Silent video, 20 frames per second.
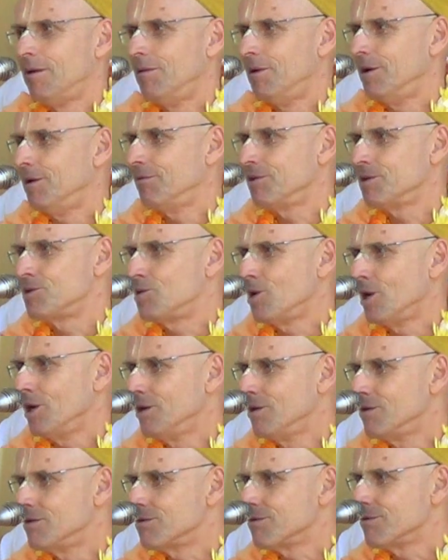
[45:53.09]
But it was
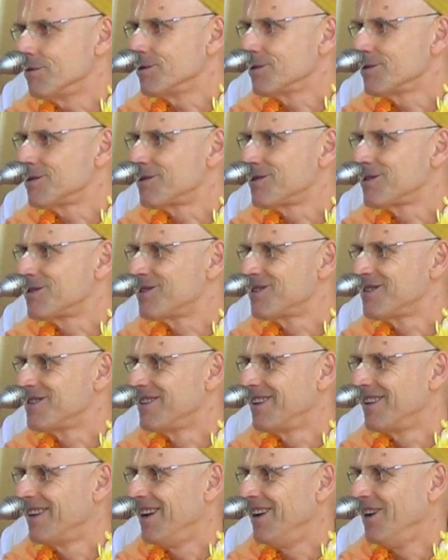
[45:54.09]

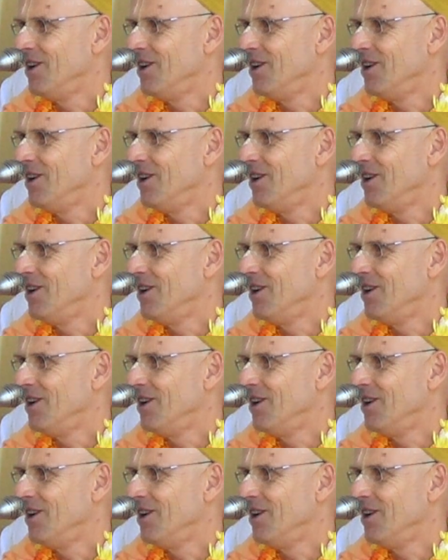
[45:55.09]
dangerous.